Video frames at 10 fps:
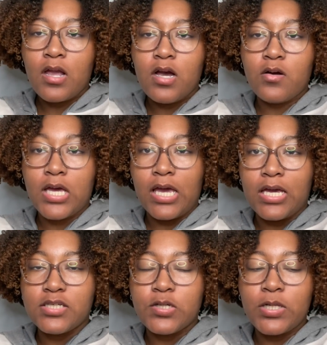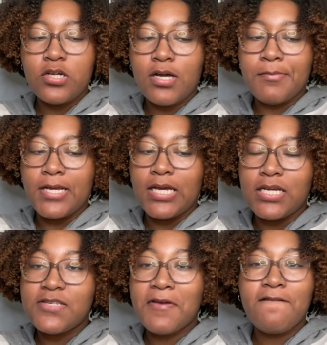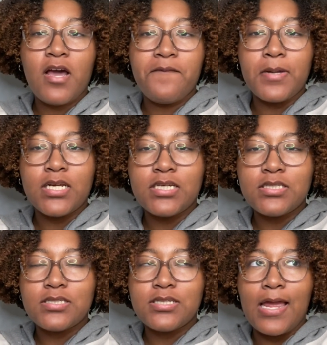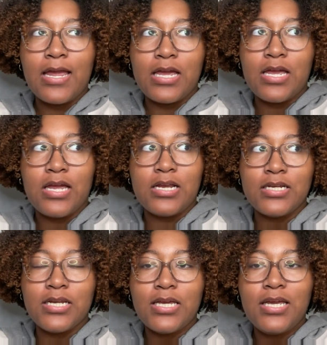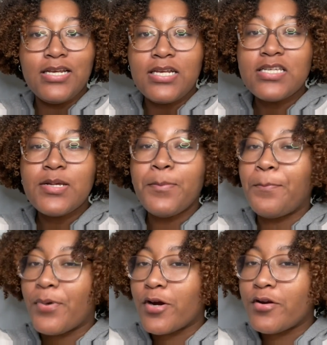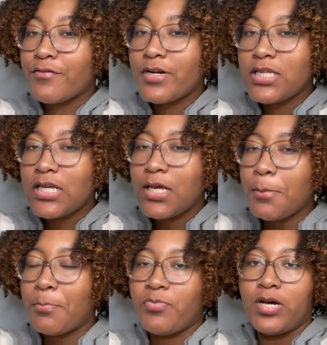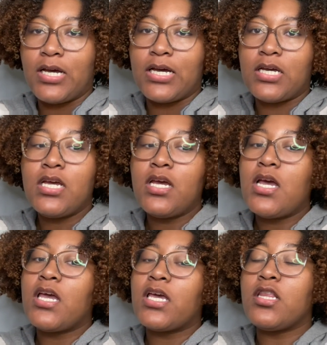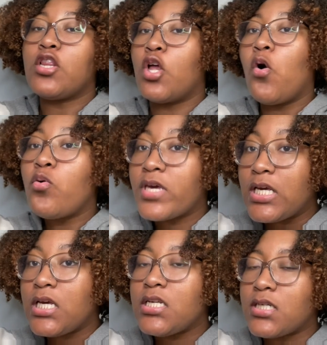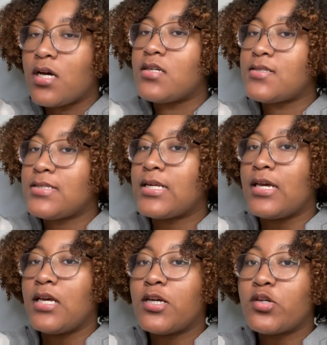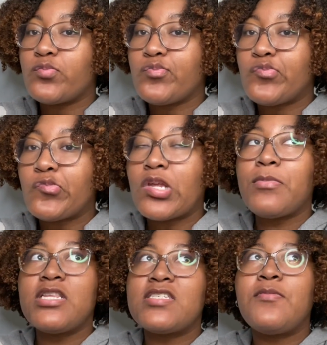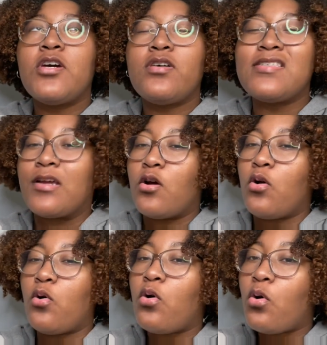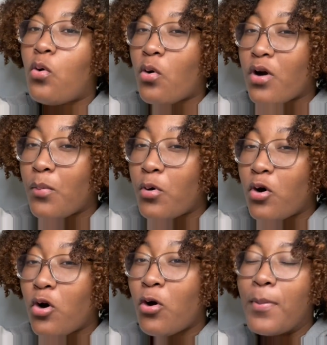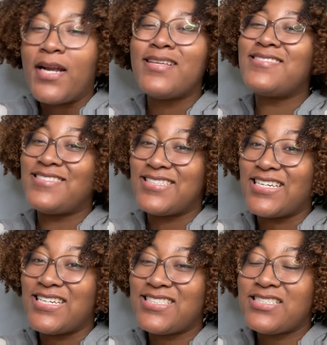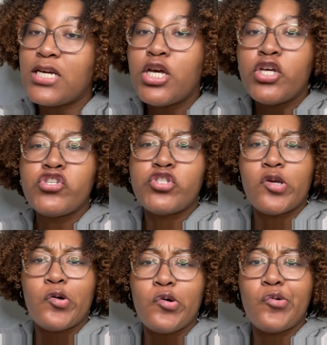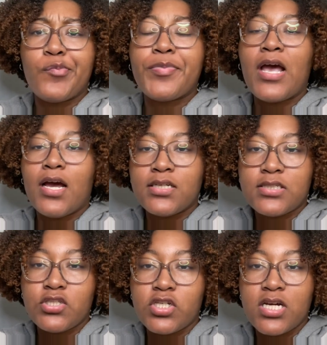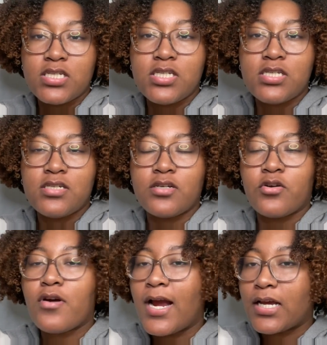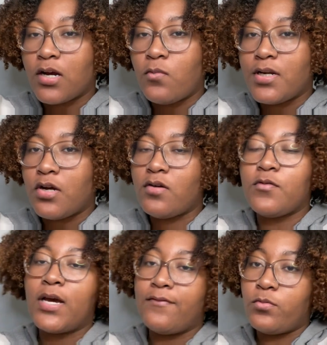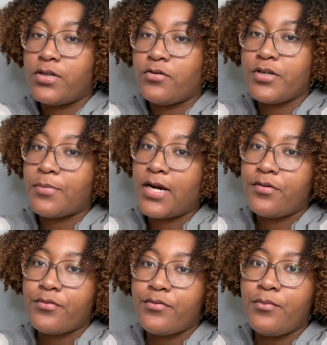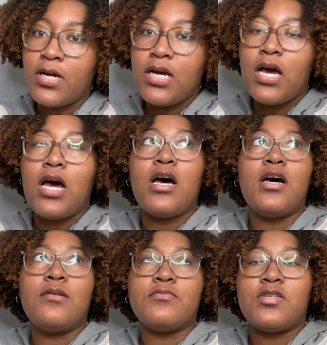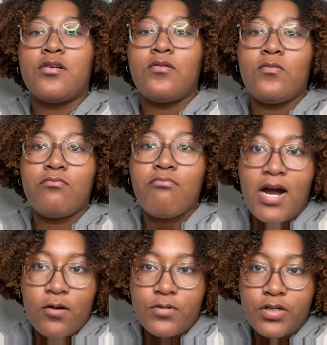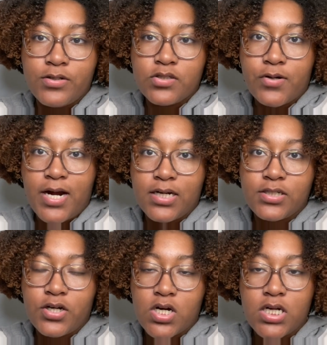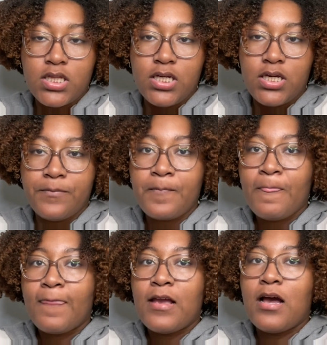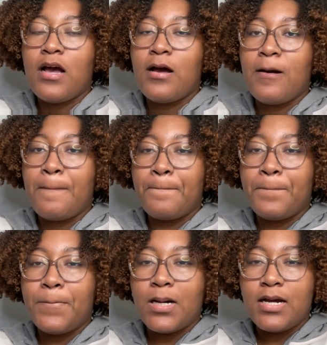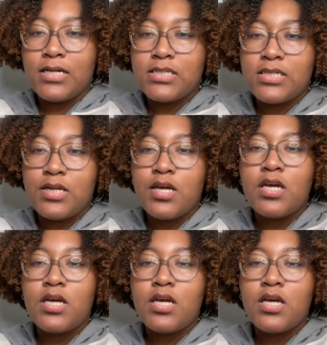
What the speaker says: Okay, so a little update. It's been 5 minutes and it doesn't burn or anything, but it low-key does stink. I mean, the smell isn't horrible, but it stinks. So I suggest cracking a window if you have a window in your bathroom. So my window is cracked currently, but